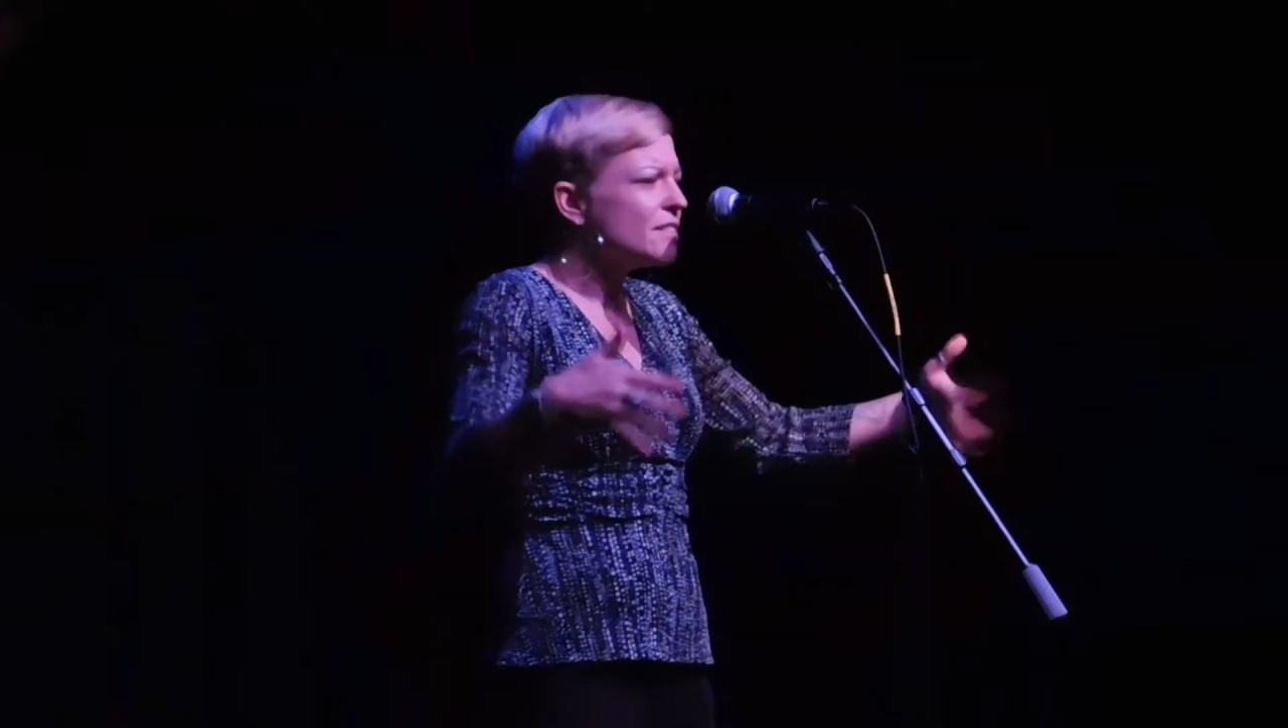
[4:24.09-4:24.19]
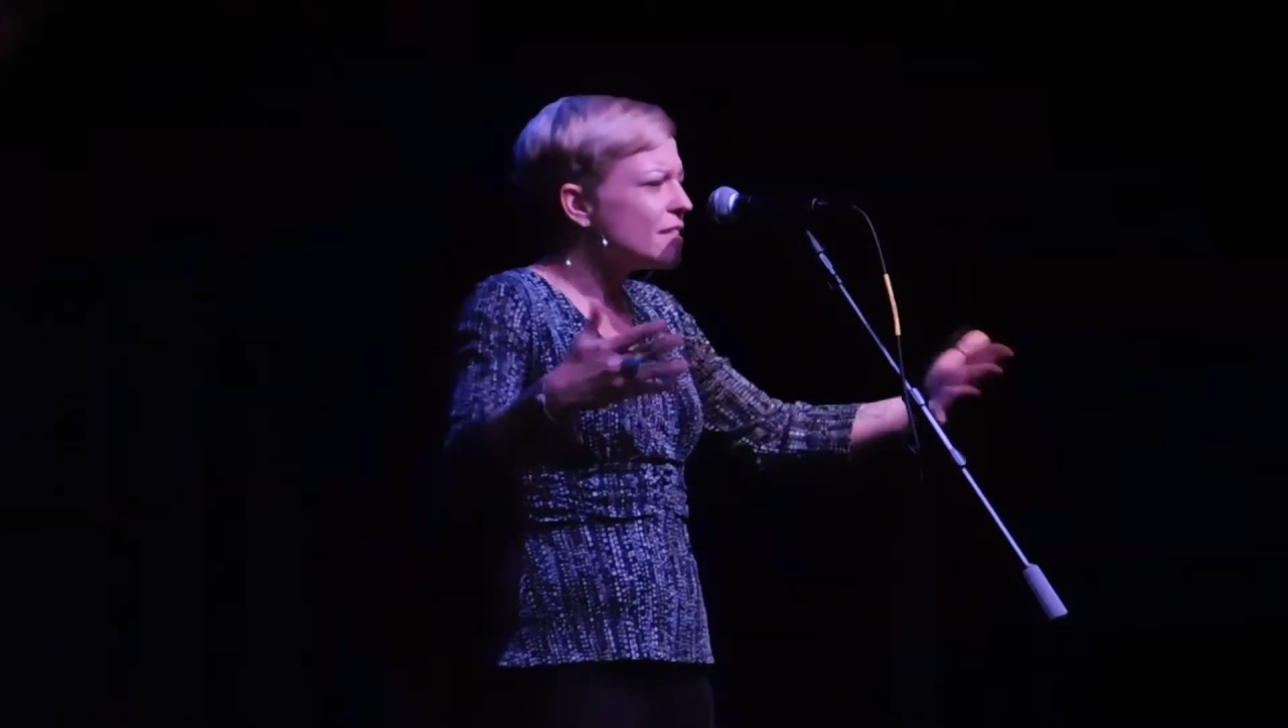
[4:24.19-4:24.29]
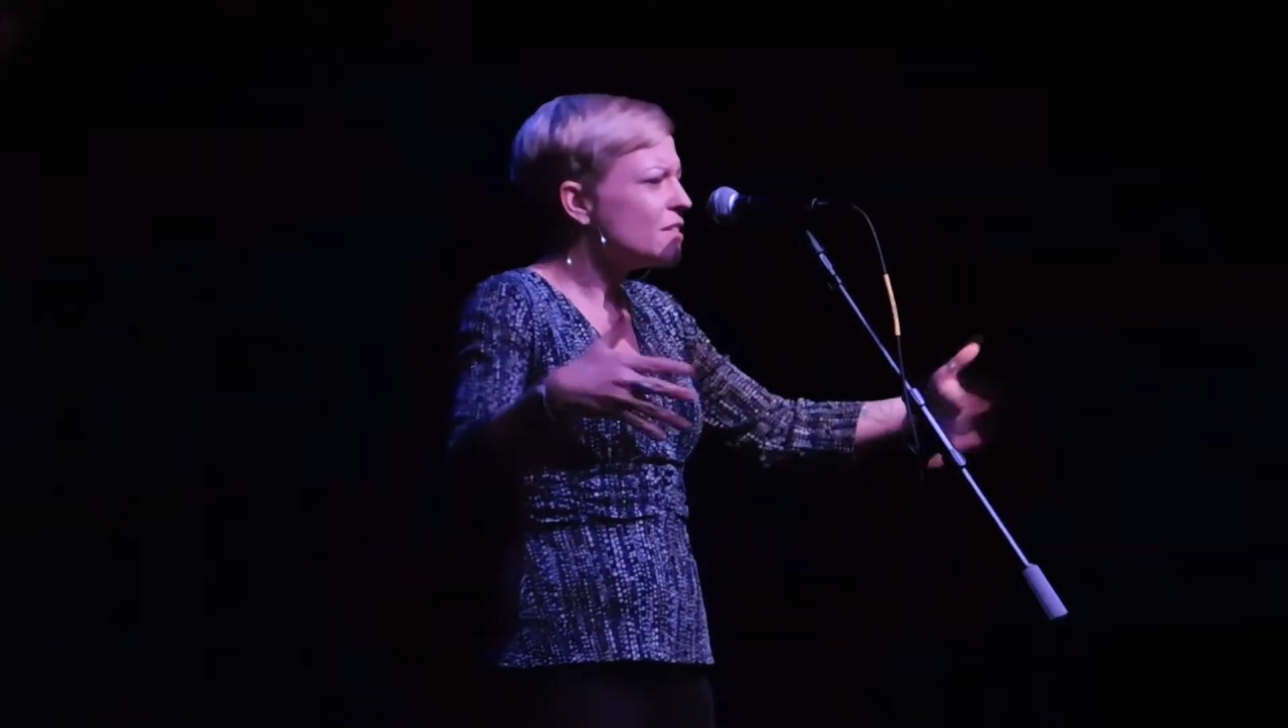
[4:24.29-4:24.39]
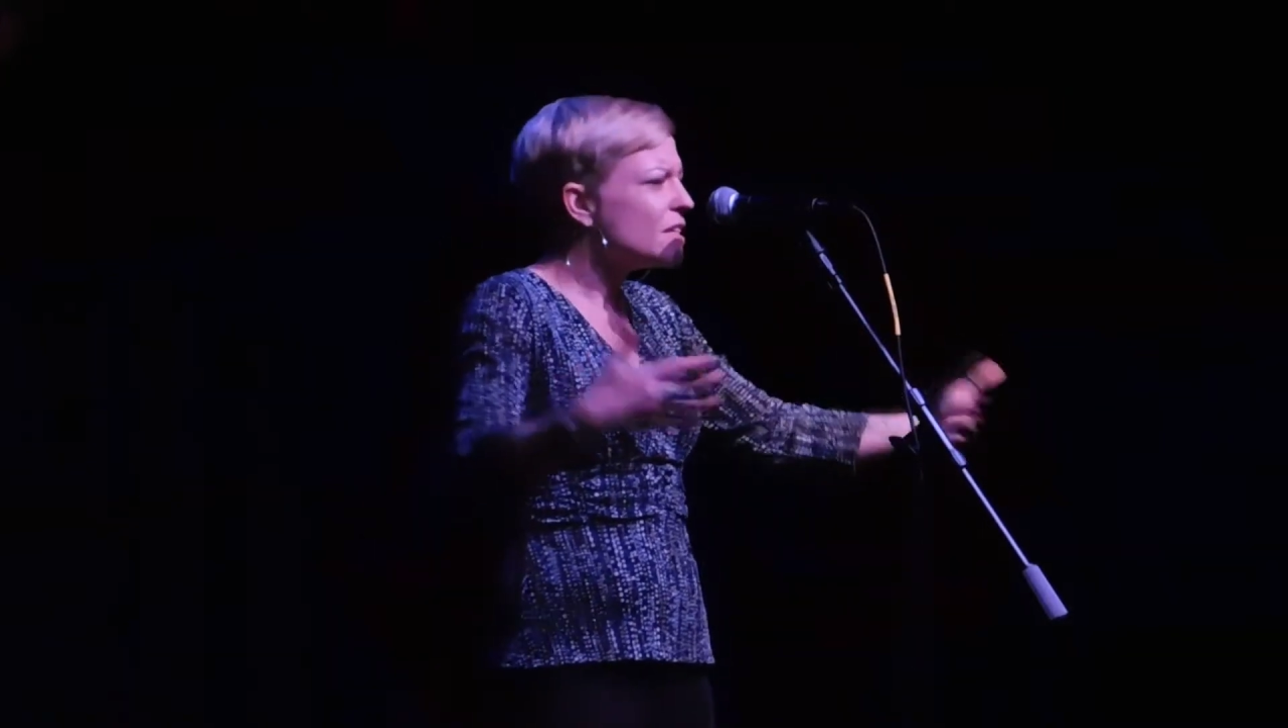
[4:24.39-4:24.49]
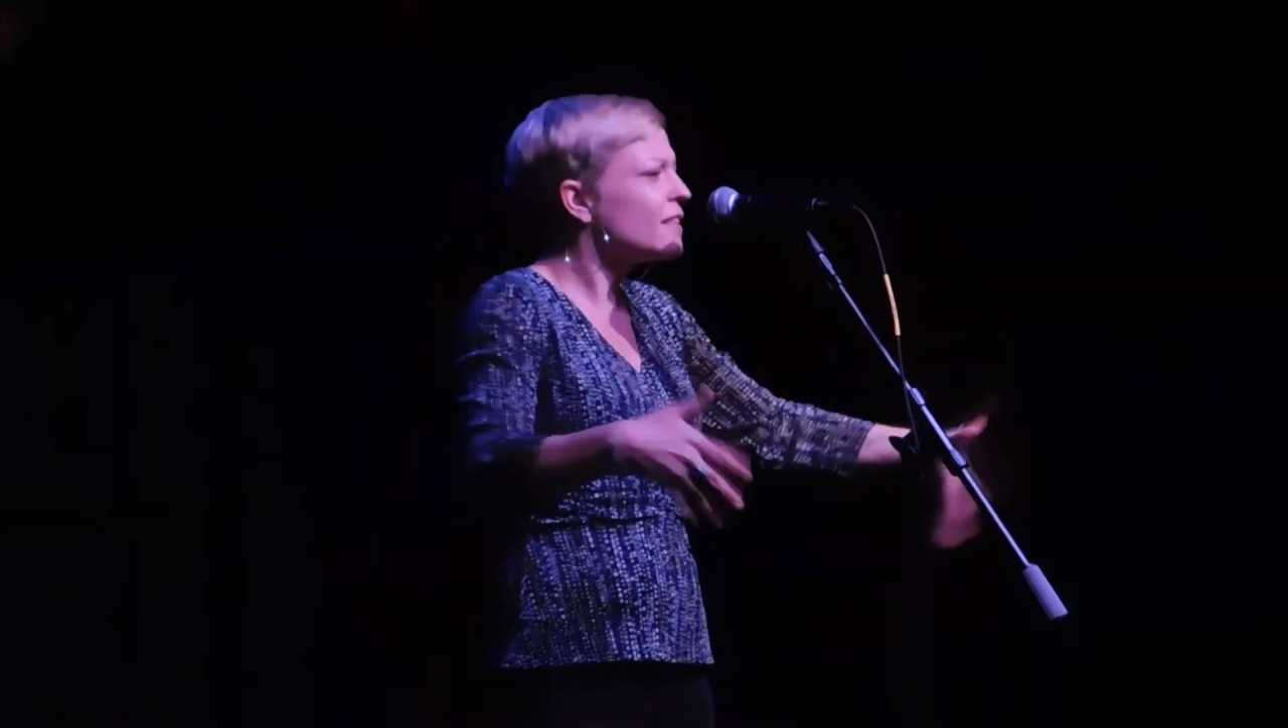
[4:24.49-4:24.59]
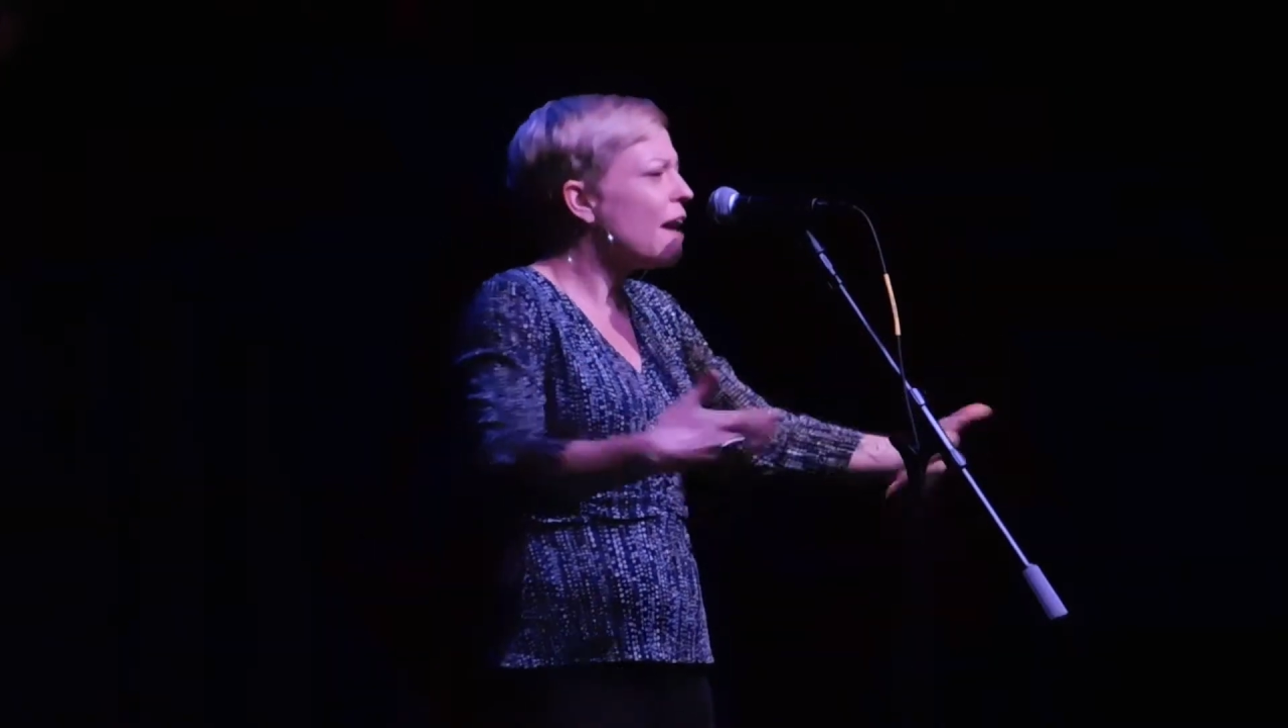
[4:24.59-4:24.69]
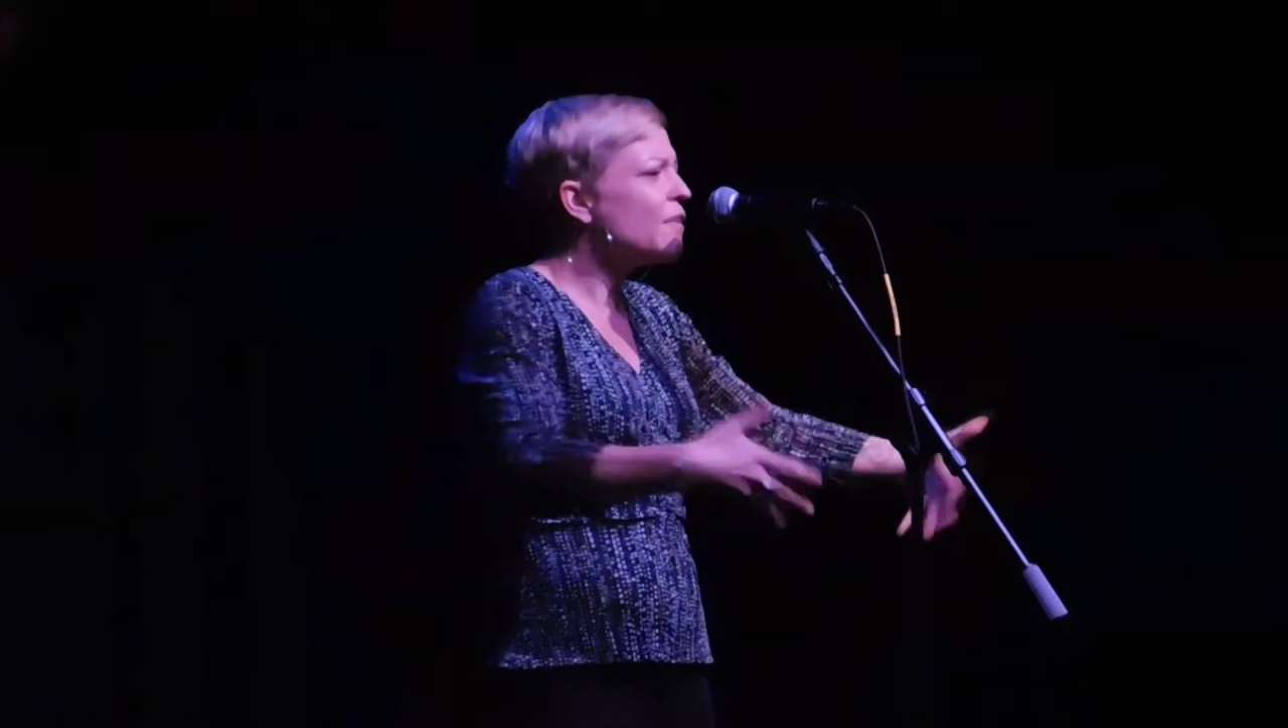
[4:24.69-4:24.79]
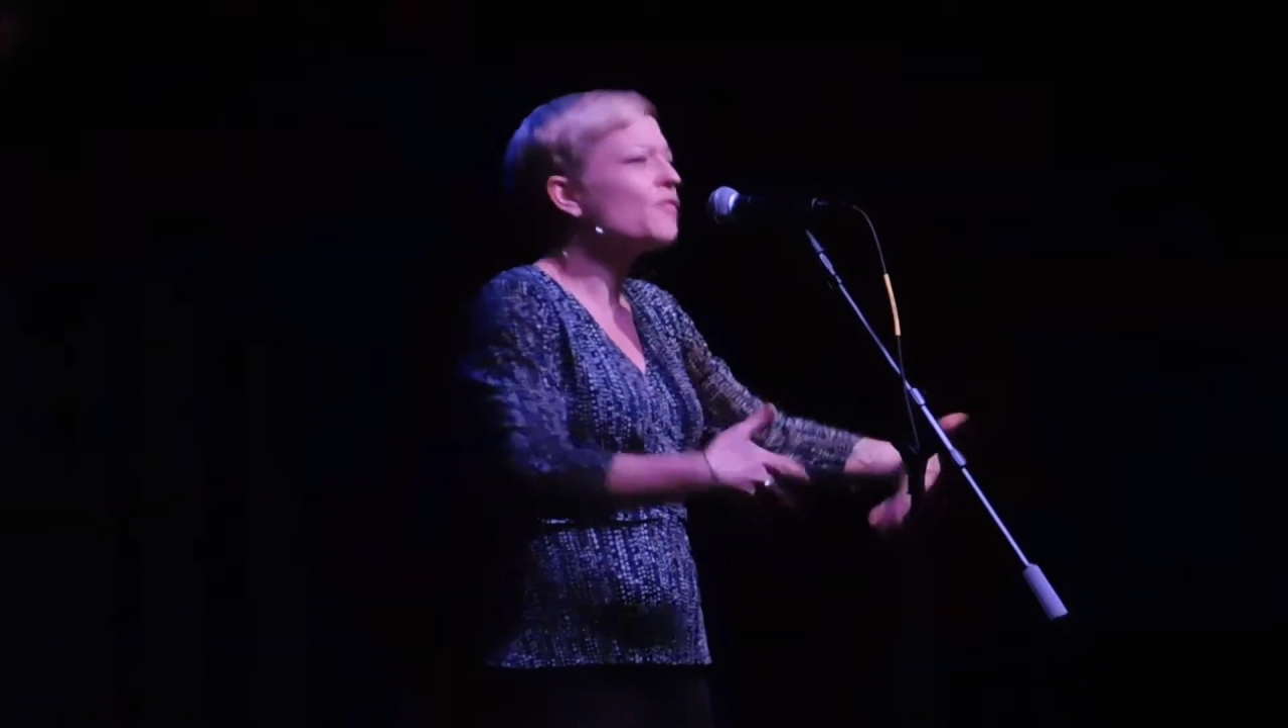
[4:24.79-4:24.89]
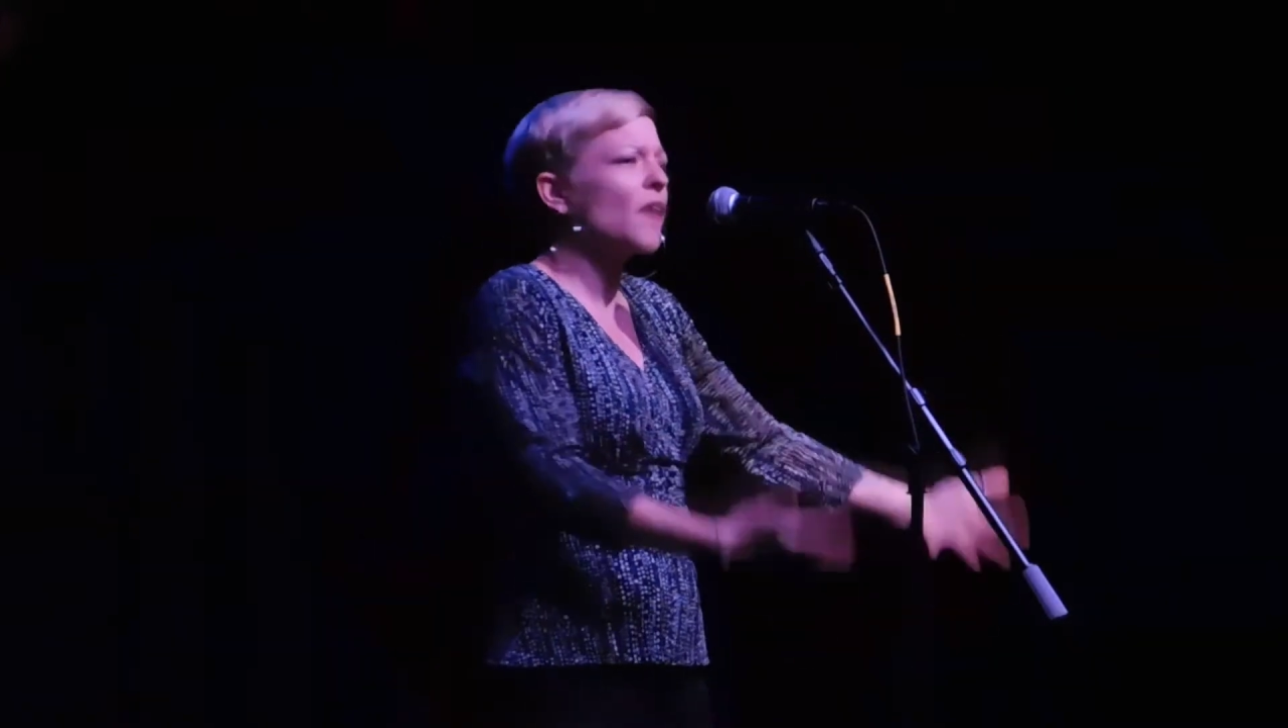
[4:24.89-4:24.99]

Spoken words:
a level of